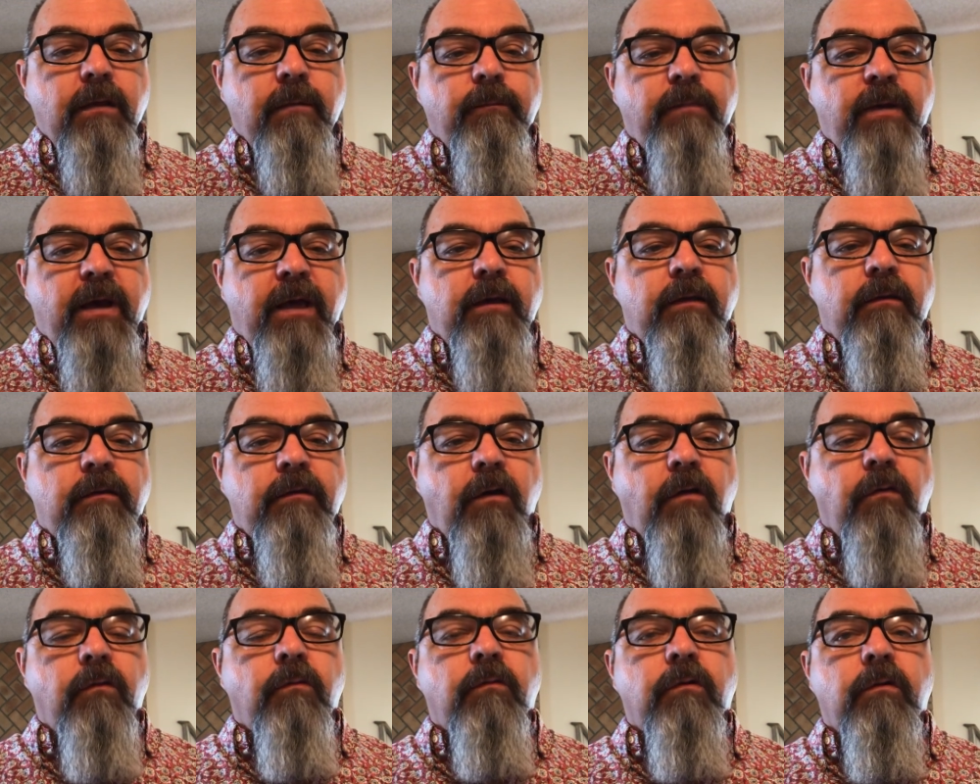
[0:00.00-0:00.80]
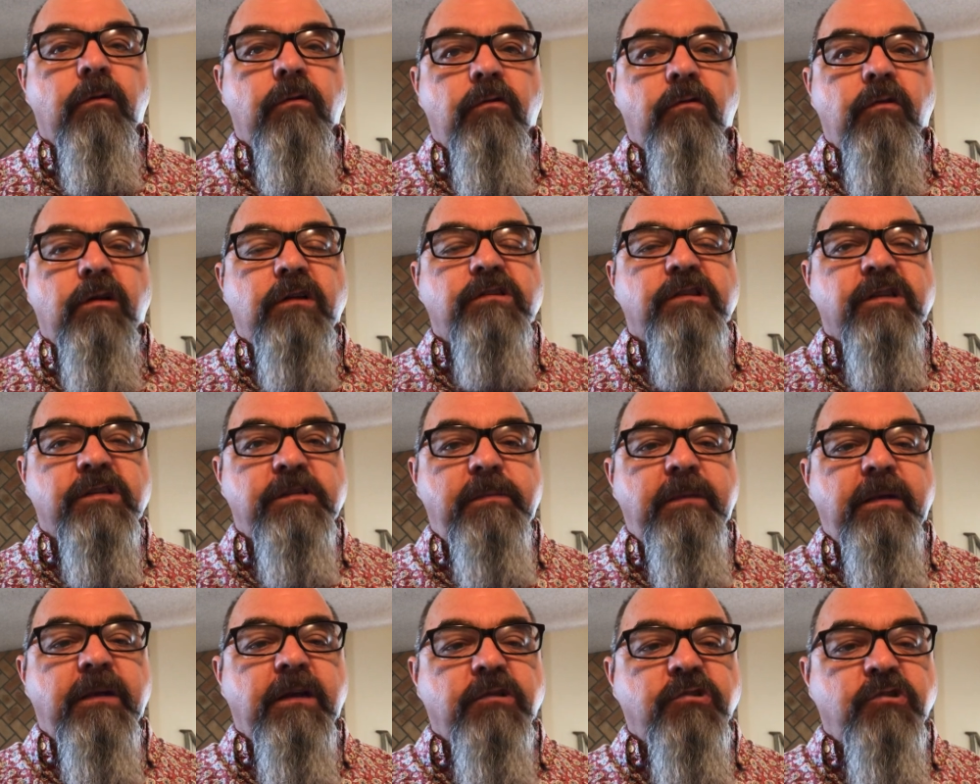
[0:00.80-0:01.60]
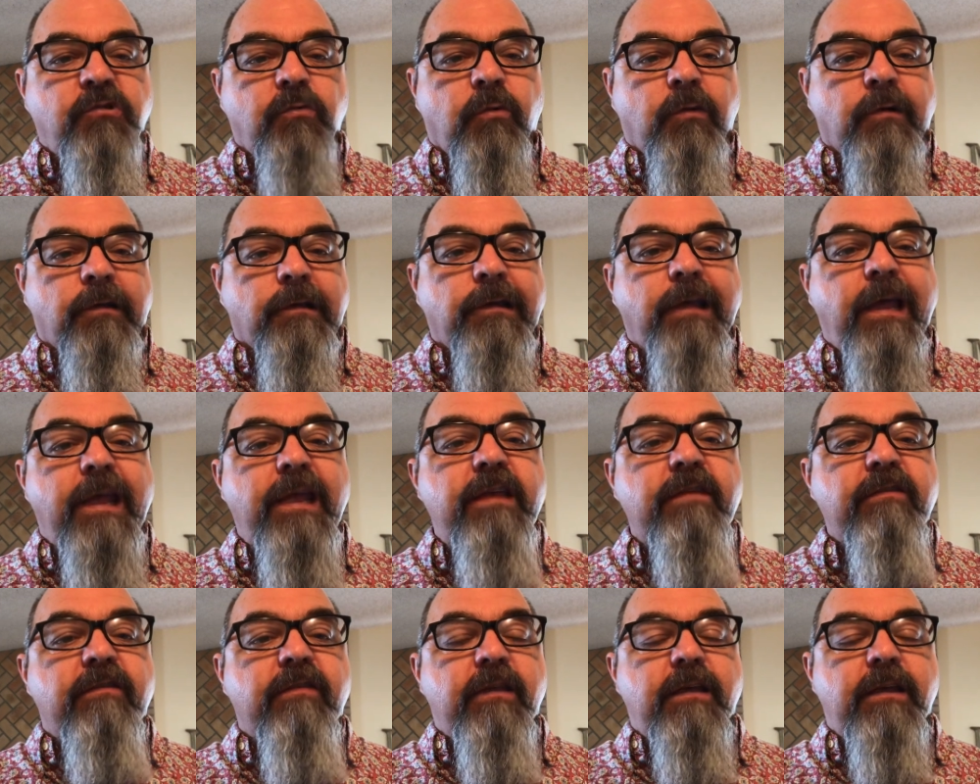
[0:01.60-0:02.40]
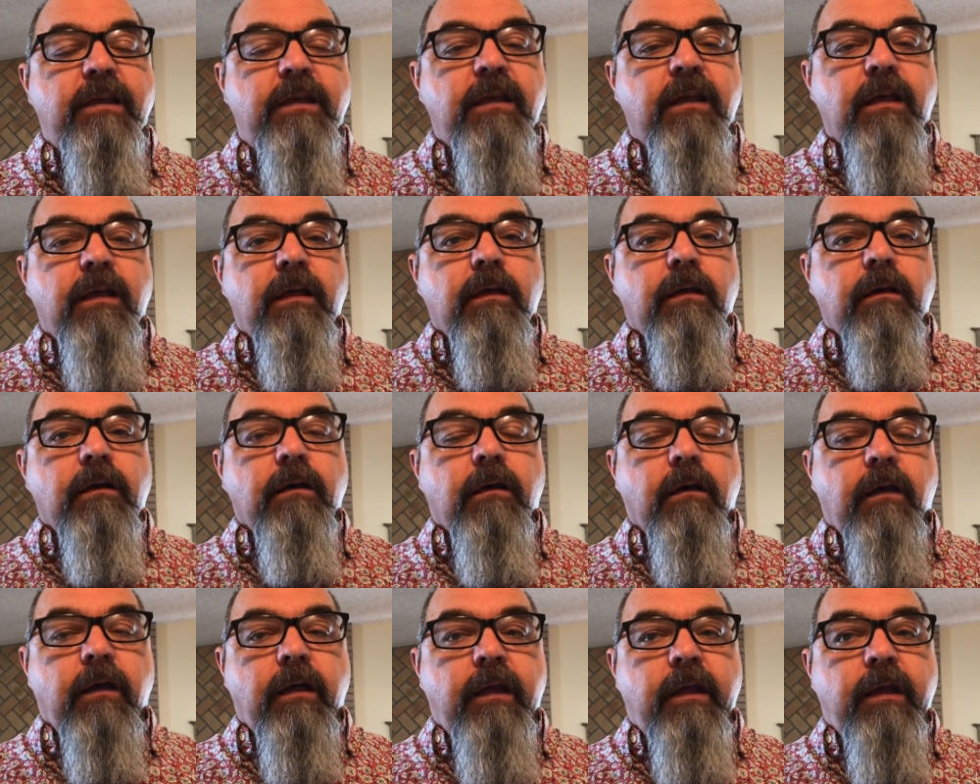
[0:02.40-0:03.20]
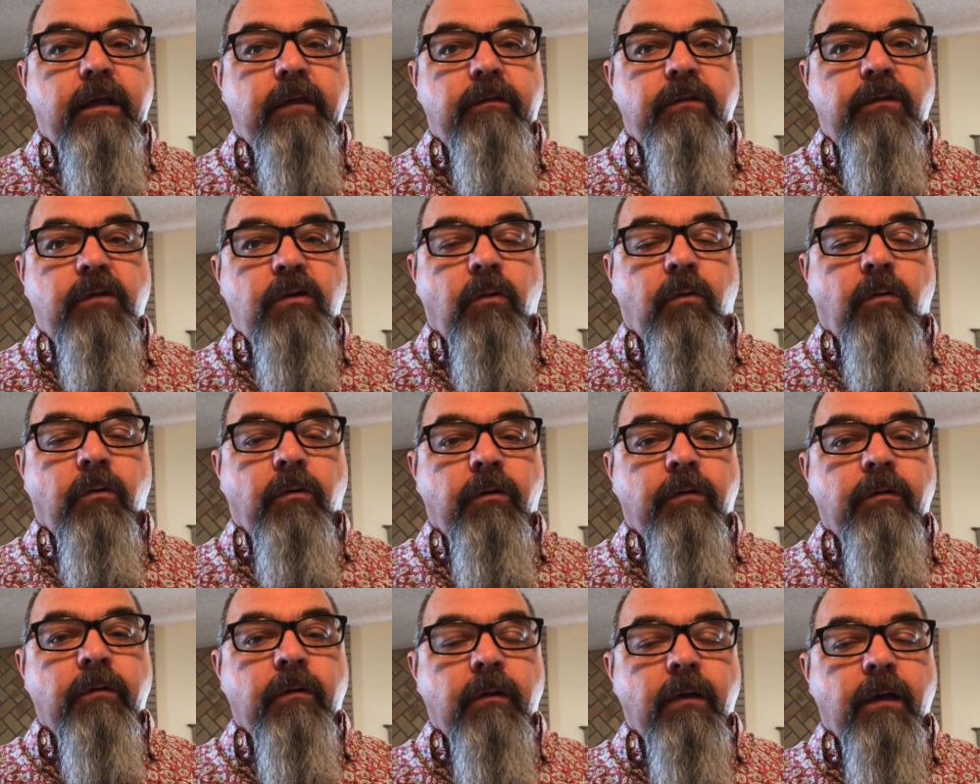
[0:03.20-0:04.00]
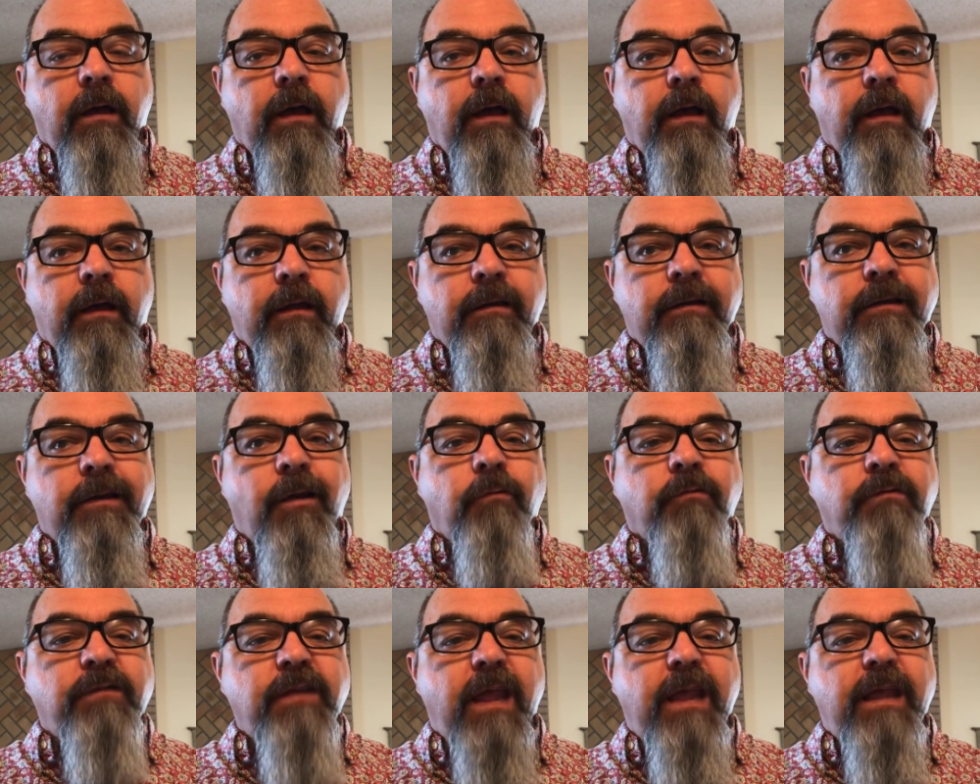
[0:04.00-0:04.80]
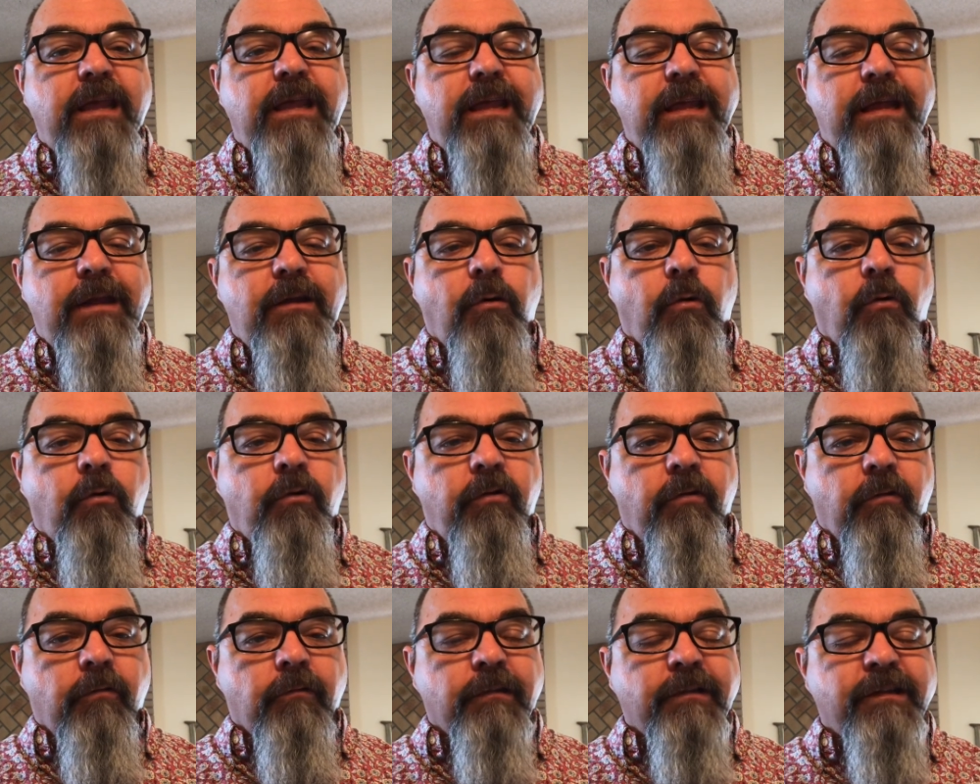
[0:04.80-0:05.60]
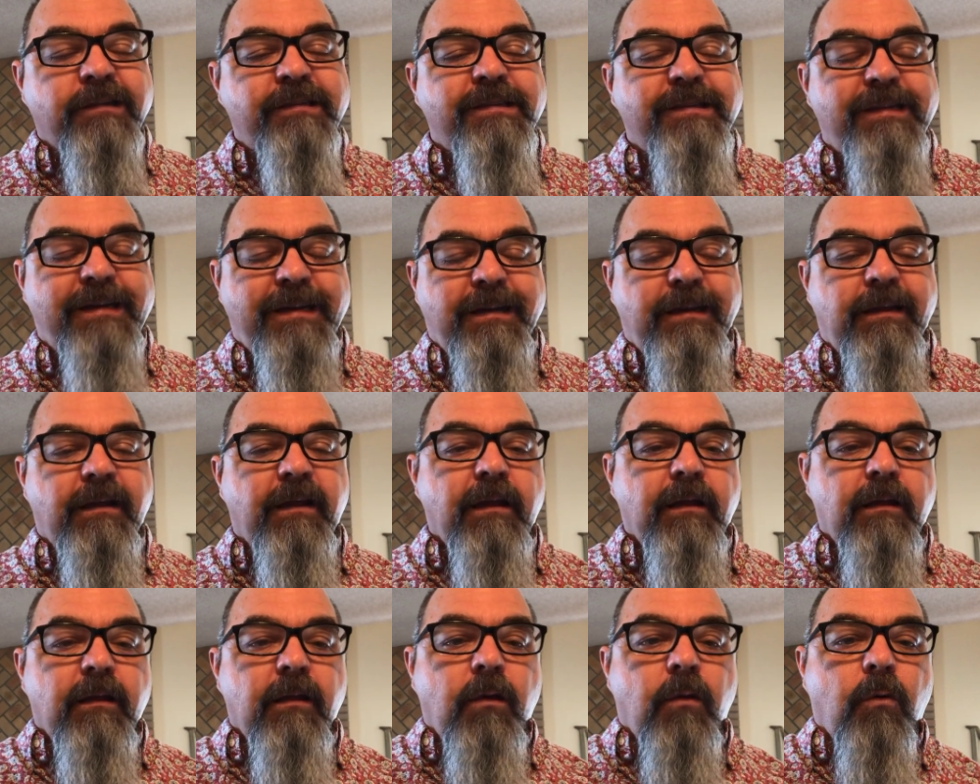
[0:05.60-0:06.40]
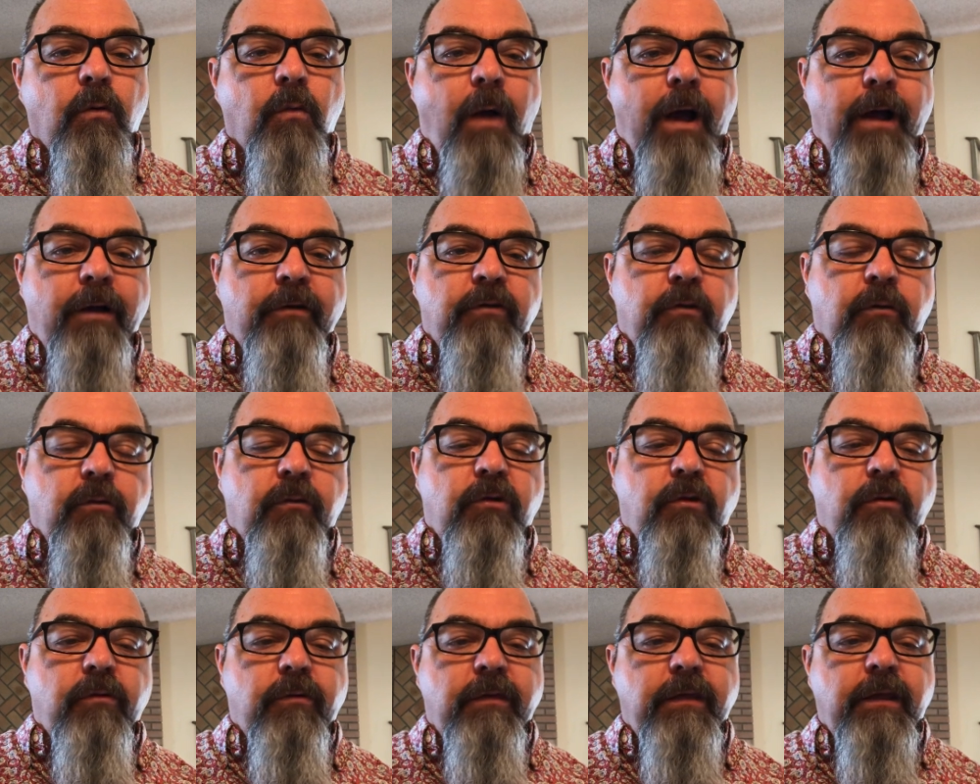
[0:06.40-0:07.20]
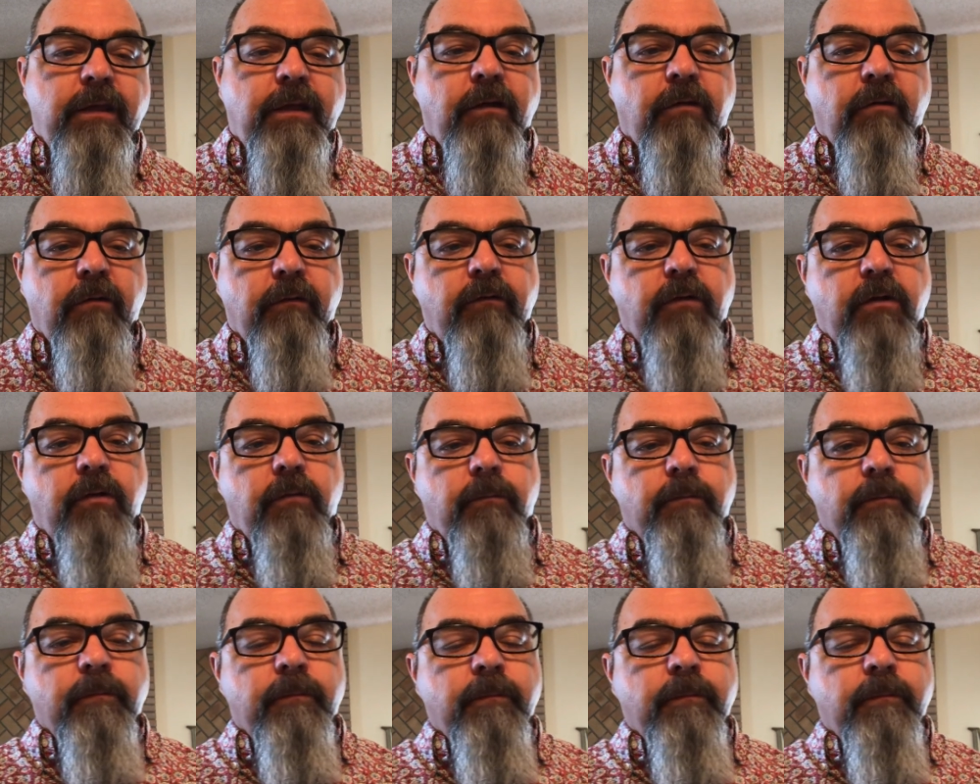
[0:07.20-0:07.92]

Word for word: but don't do it just because you were lazy in your uh, note taking or your listening while you were doing the interview.